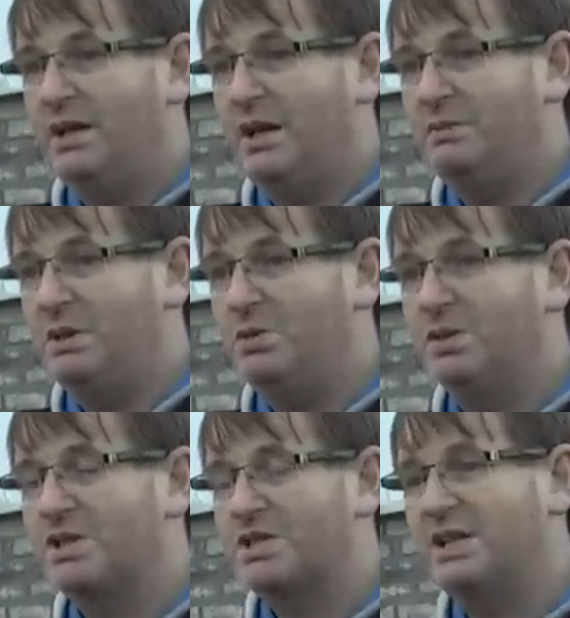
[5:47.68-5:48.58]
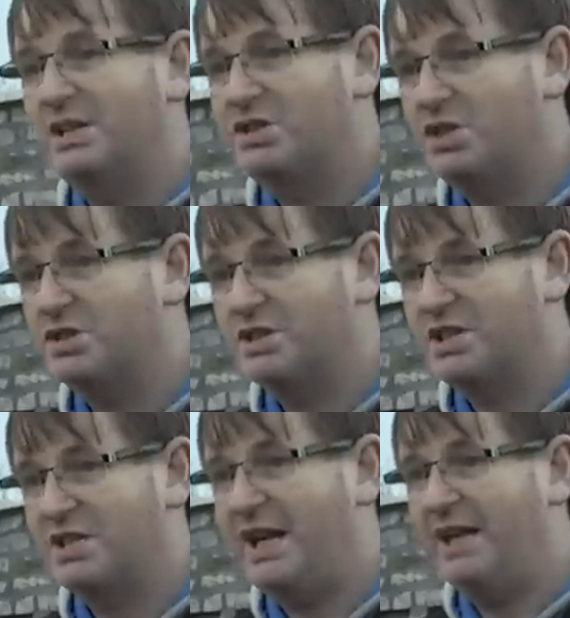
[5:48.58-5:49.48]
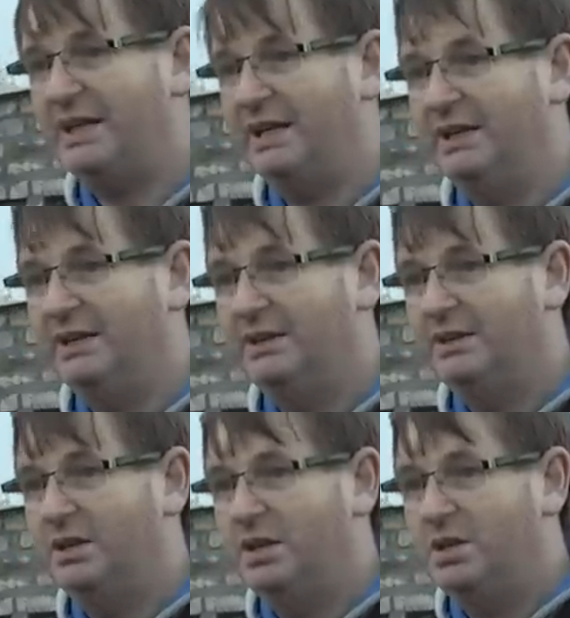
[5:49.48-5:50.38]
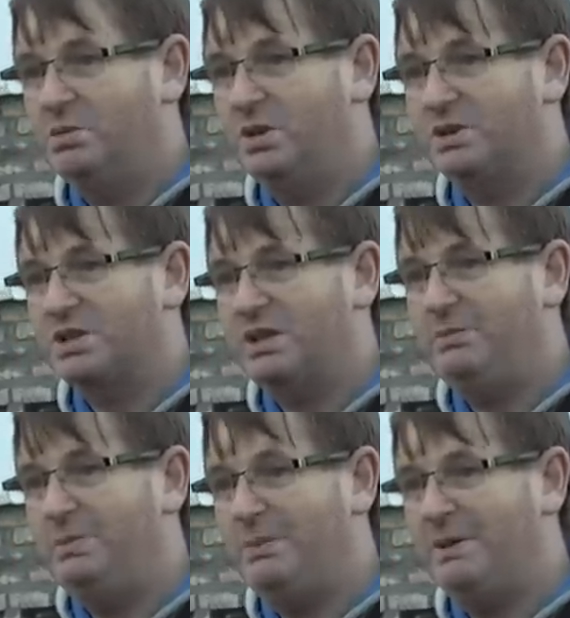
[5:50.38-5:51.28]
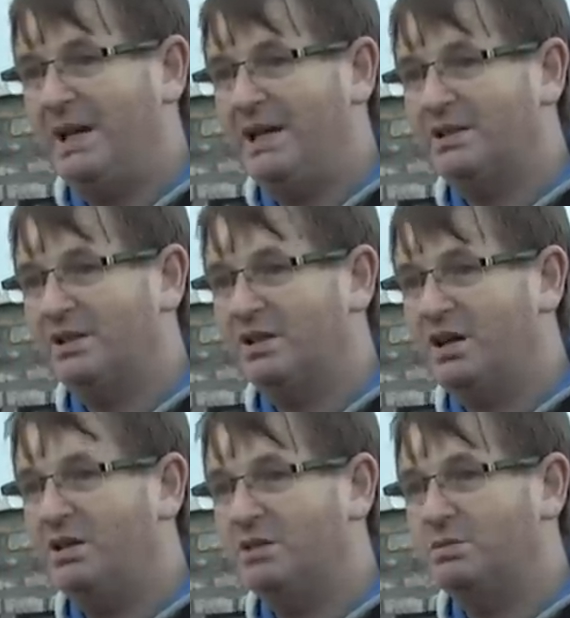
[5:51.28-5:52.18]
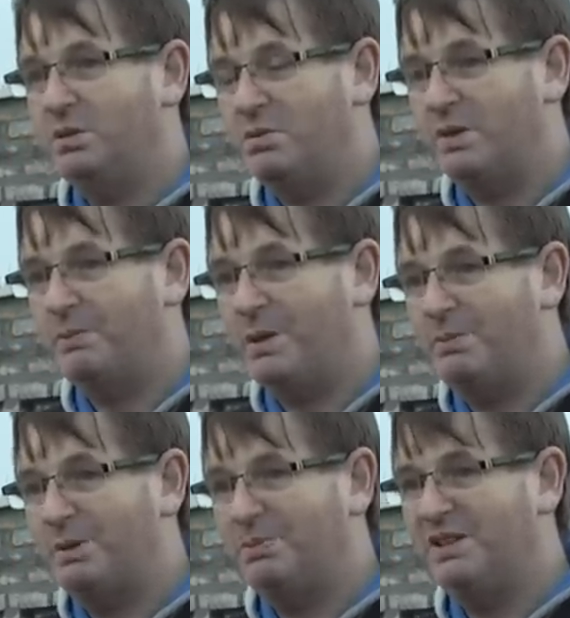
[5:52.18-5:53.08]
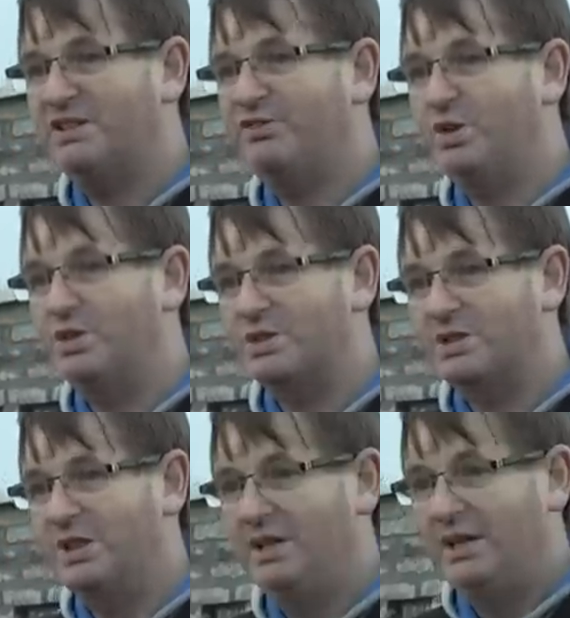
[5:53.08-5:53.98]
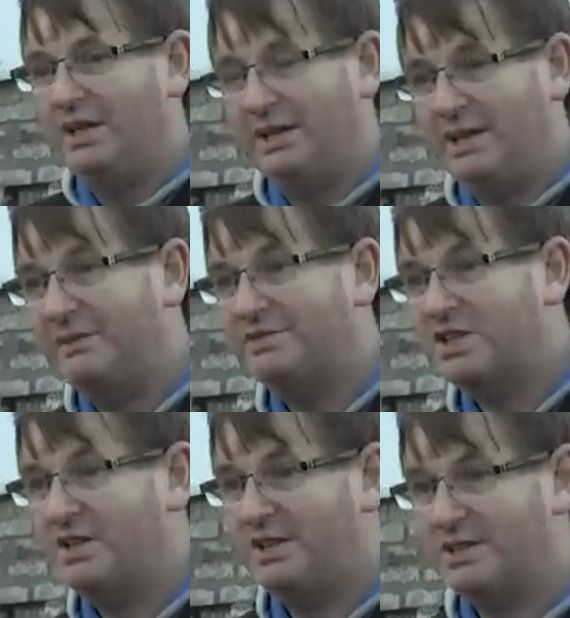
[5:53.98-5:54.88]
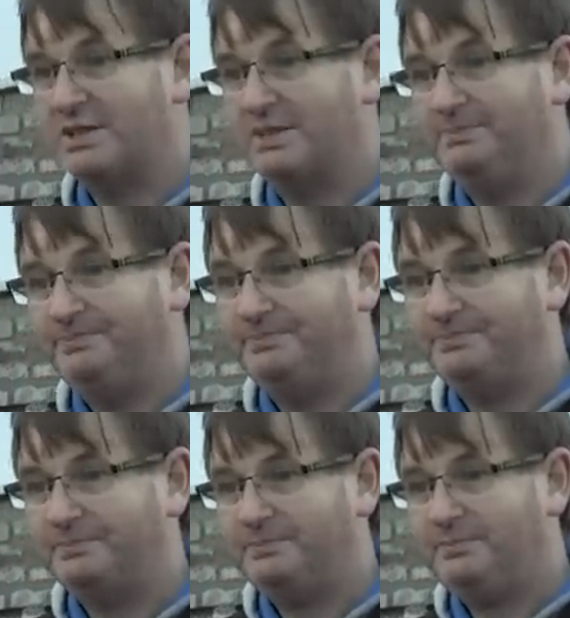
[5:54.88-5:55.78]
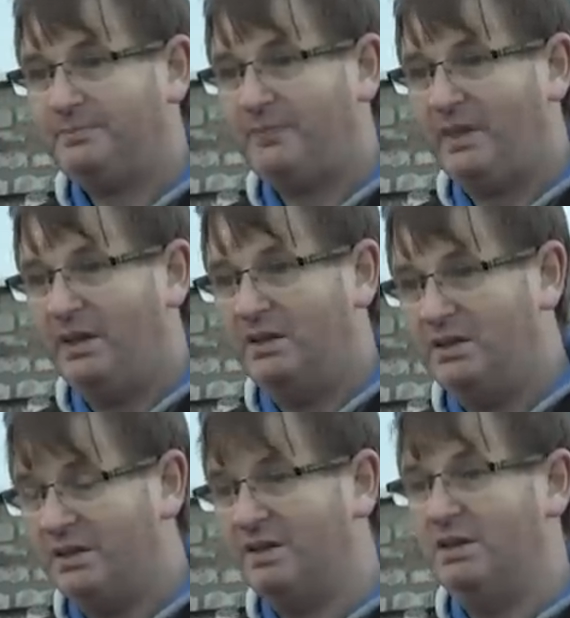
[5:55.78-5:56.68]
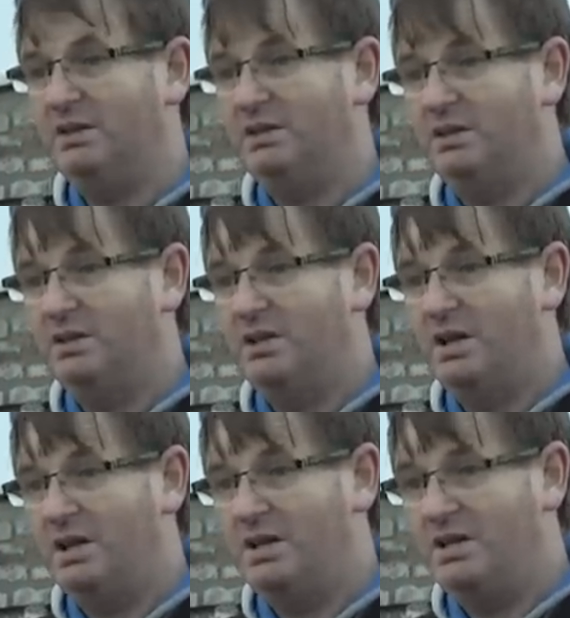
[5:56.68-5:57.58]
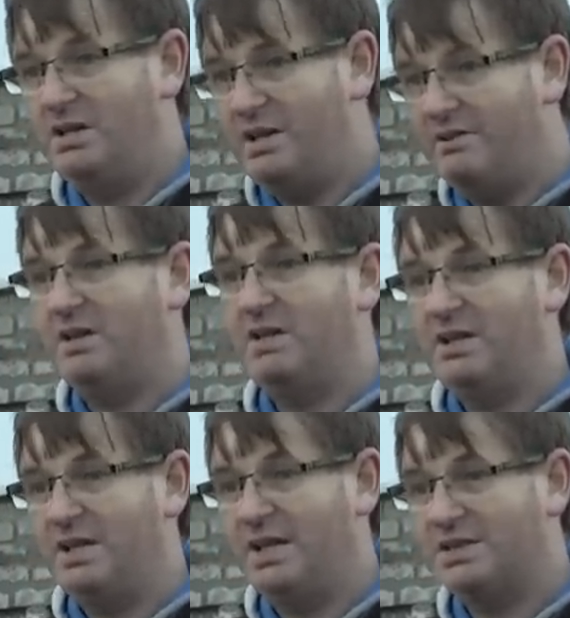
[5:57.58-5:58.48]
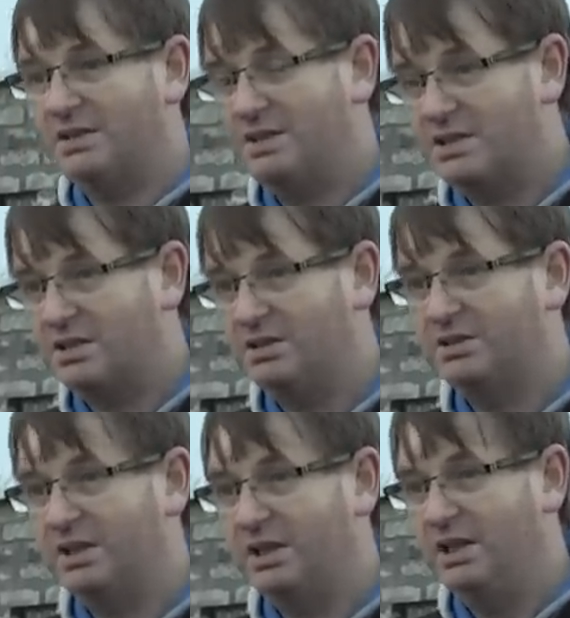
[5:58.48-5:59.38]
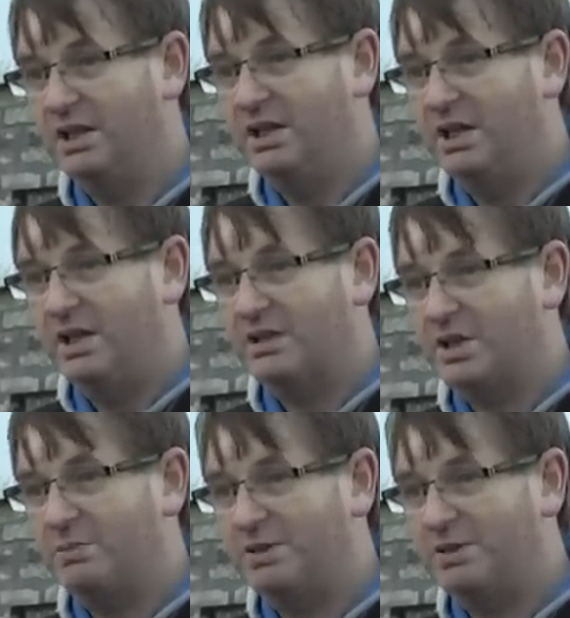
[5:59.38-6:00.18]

And we want to see a just society. We want to see people held to account. We want a proper police force. And I'll have to say this, never, never in the history of this country has our